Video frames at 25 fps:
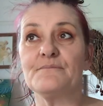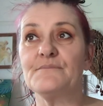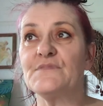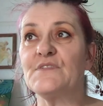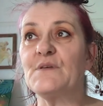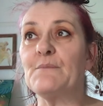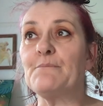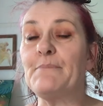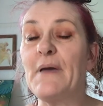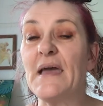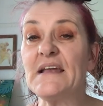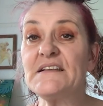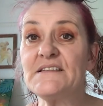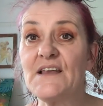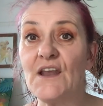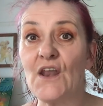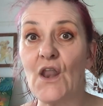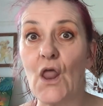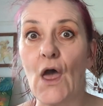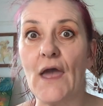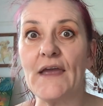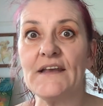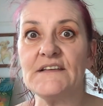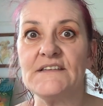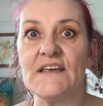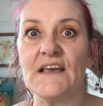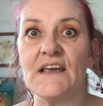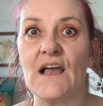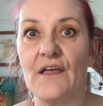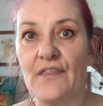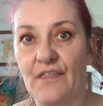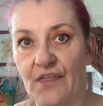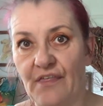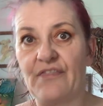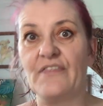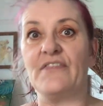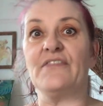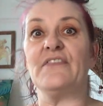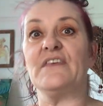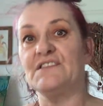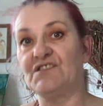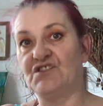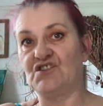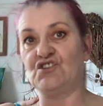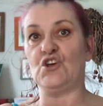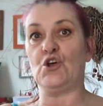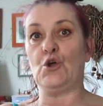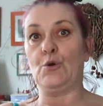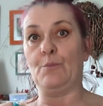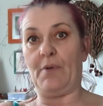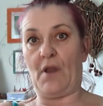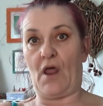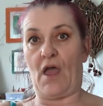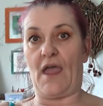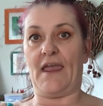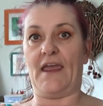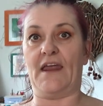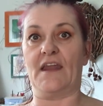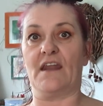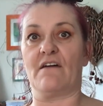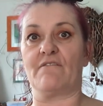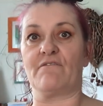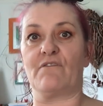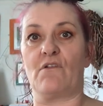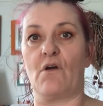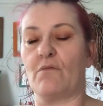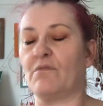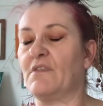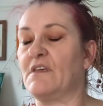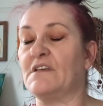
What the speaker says: some better lighting other than this tube lighting I've got,